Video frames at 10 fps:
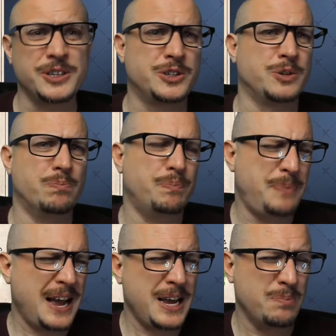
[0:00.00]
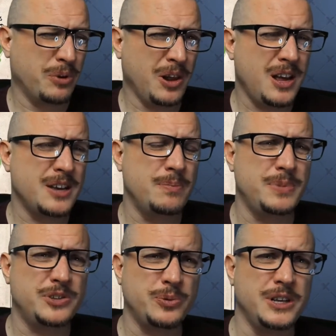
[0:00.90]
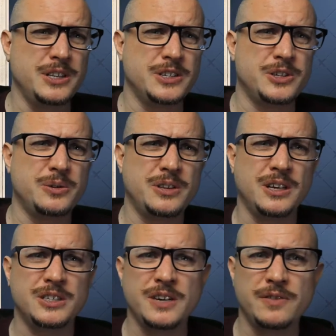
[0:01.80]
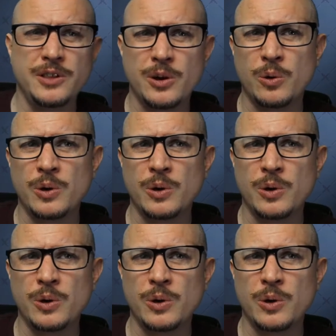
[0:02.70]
There's some bad blood between these two things, even though